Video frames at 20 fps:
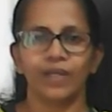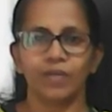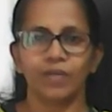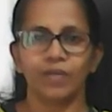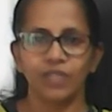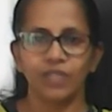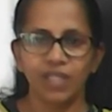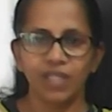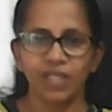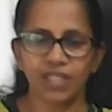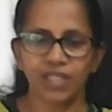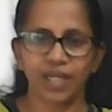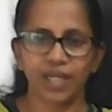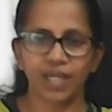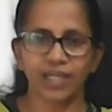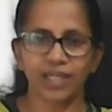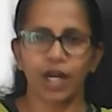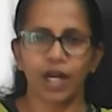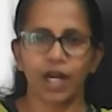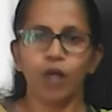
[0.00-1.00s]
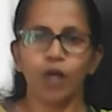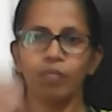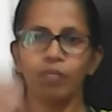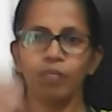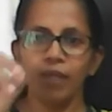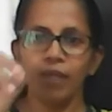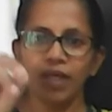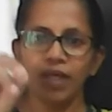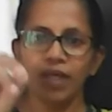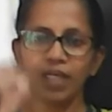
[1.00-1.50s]
question is that how
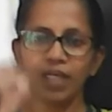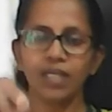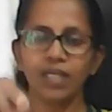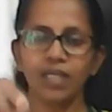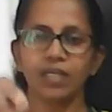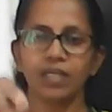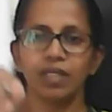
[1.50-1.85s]
many